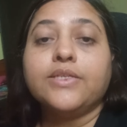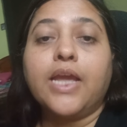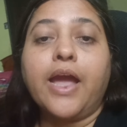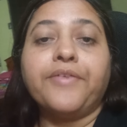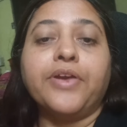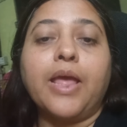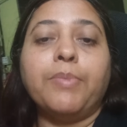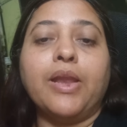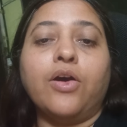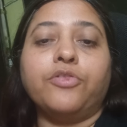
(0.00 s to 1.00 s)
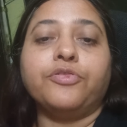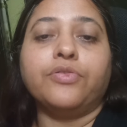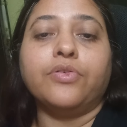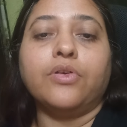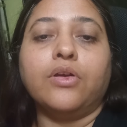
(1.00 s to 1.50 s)
Take 100 ml
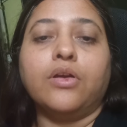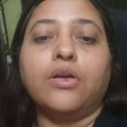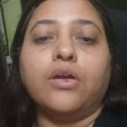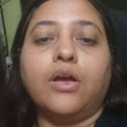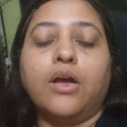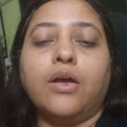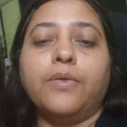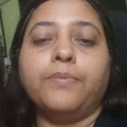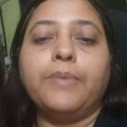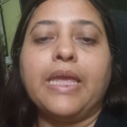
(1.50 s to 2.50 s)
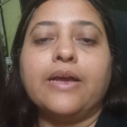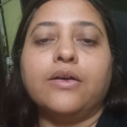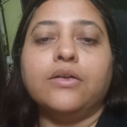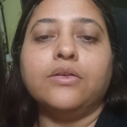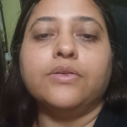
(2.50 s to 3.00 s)
of beaker.